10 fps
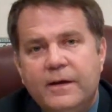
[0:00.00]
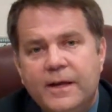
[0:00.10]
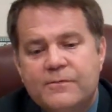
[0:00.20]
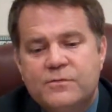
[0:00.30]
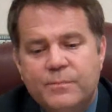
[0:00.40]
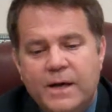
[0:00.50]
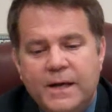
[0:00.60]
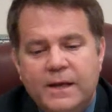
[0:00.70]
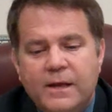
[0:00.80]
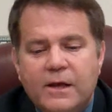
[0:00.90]
gives
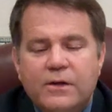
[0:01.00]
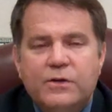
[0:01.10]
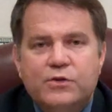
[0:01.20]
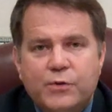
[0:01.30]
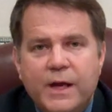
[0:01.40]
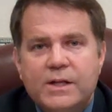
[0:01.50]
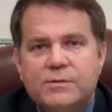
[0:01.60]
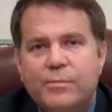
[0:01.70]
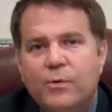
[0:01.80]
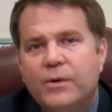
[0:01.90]
money to
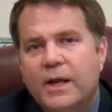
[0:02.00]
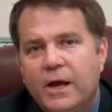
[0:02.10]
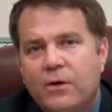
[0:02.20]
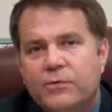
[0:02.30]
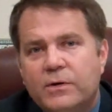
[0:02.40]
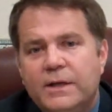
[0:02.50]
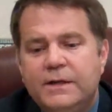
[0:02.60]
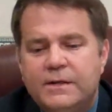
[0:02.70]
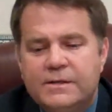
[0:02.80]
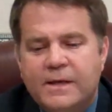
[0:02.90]
transport
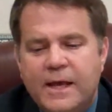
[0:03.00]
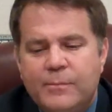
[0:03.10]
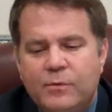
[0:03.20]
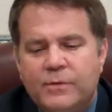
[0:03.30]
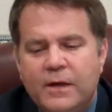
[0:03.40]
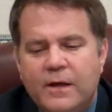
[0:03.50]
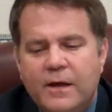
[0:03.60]
elderly, disabled,